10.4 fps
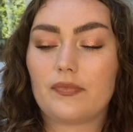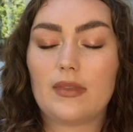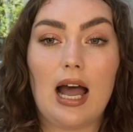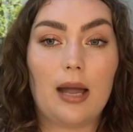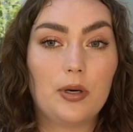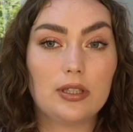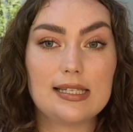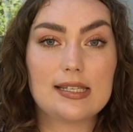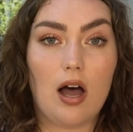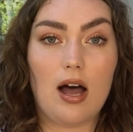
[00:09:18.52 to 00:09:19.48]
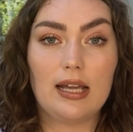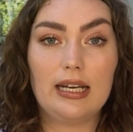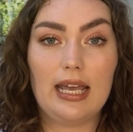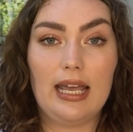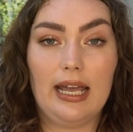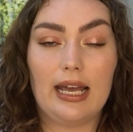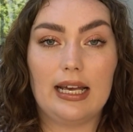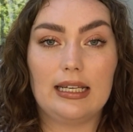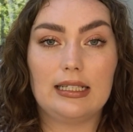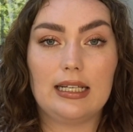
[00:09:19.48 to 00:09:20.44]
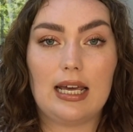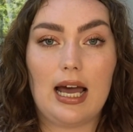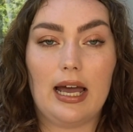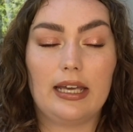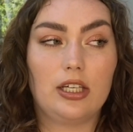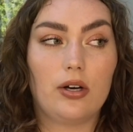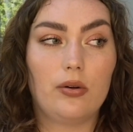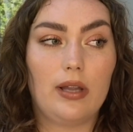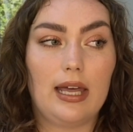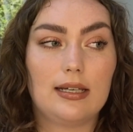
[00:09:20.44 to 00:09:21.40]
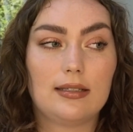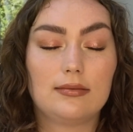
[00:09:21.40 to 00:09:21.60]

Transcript: I put this on and I go